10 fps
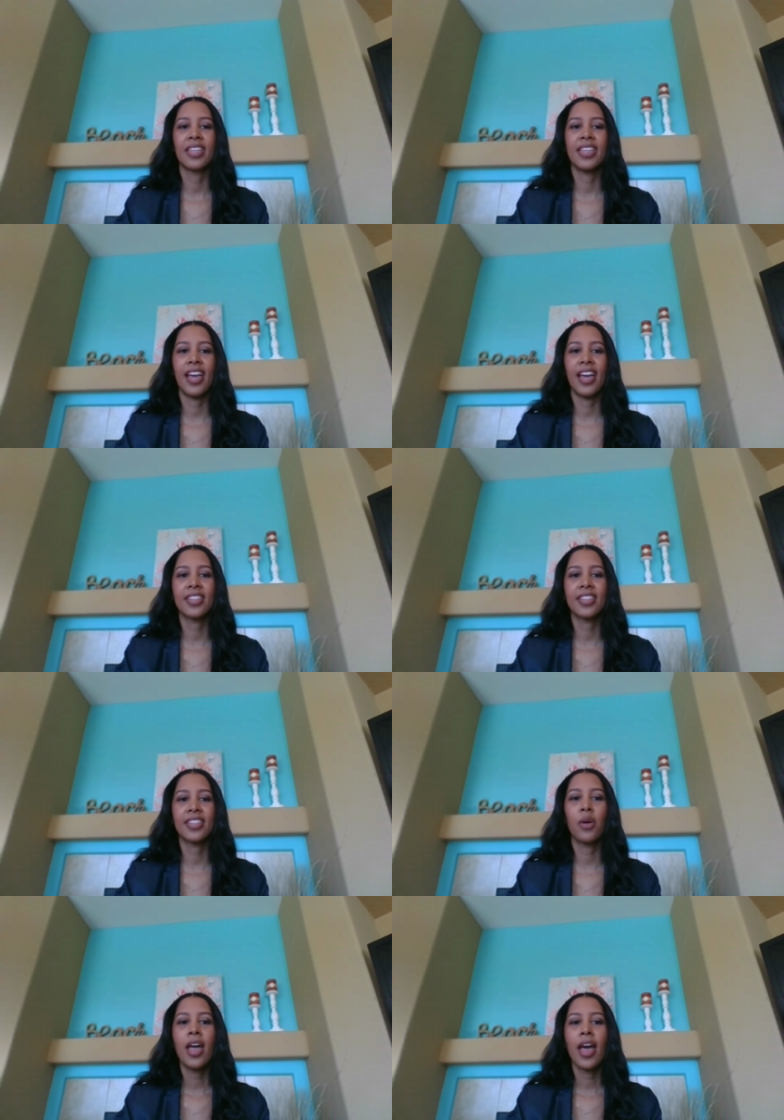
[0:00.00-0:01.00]
Yes, so
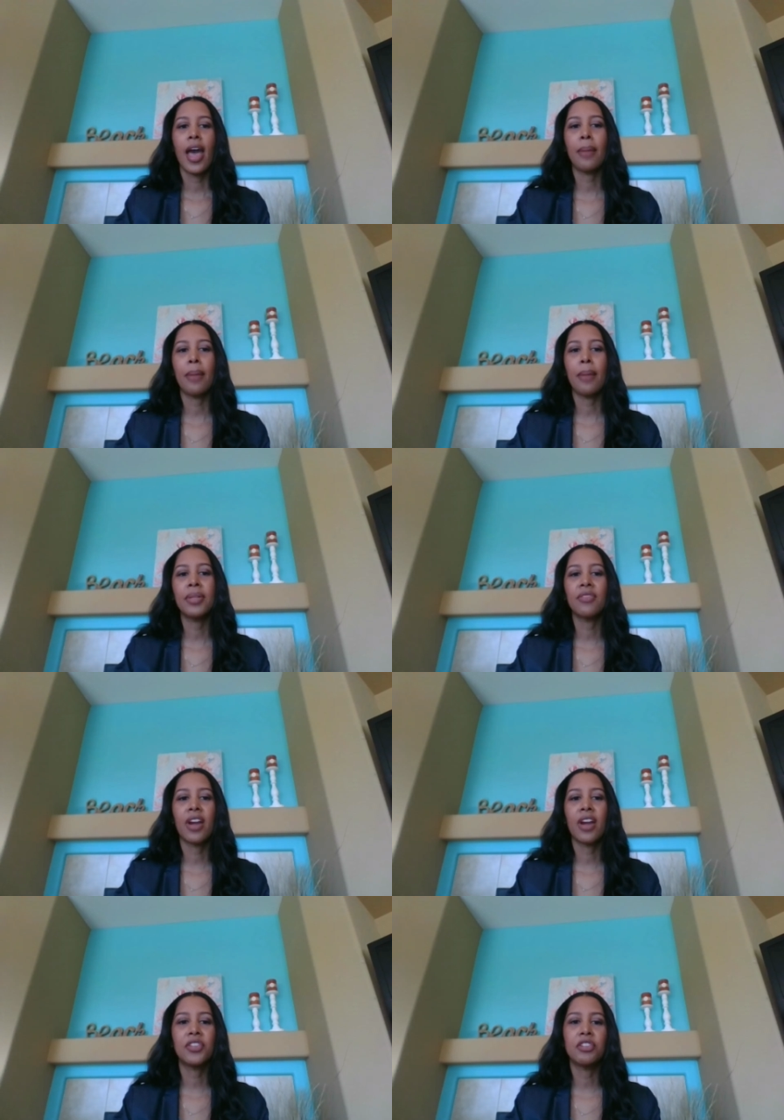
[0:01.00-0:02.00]
Happily Ever After
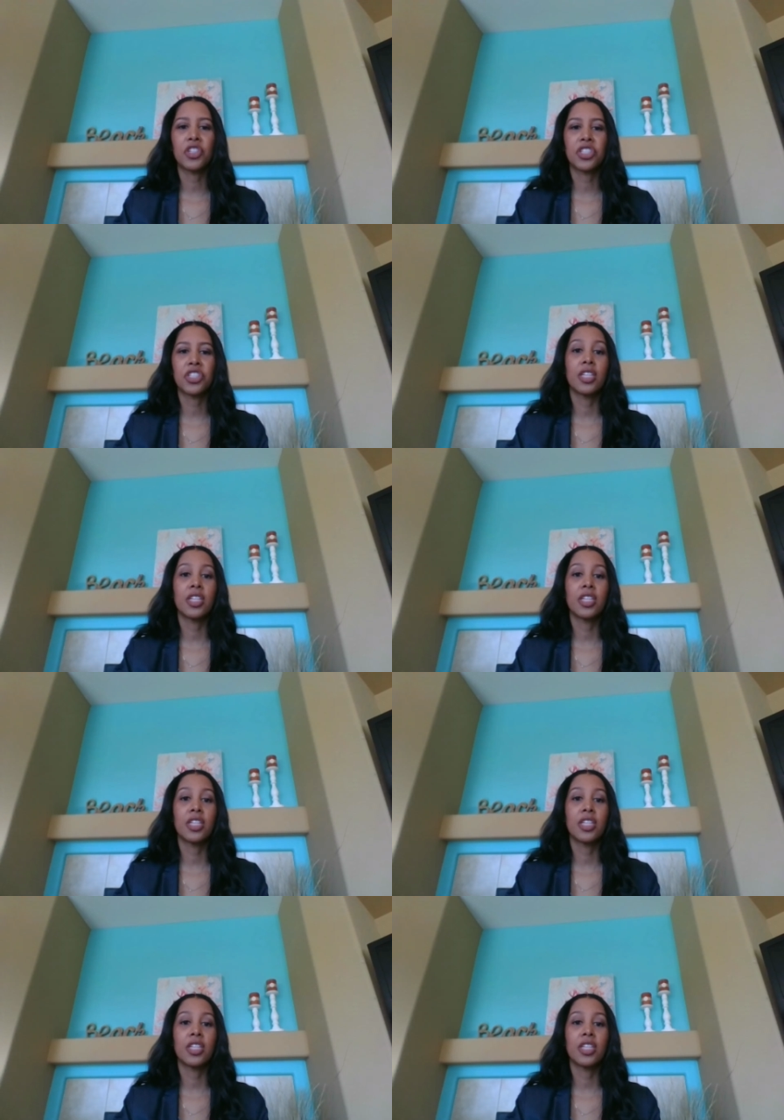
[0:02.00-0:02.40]
Nutrition